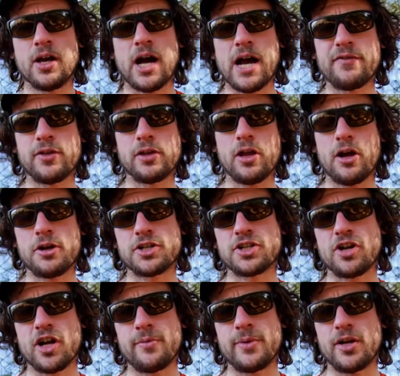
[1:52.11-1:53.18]
I have the large
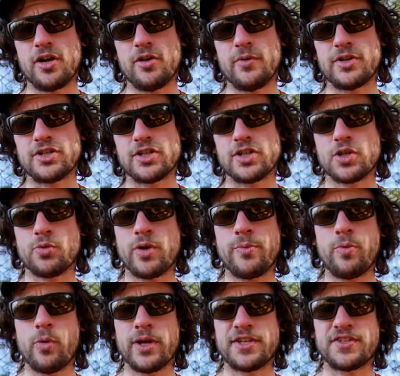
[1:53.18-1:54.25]
tarp here, which is
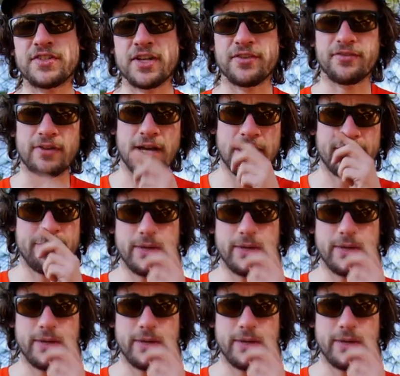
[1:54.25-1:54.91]
3.65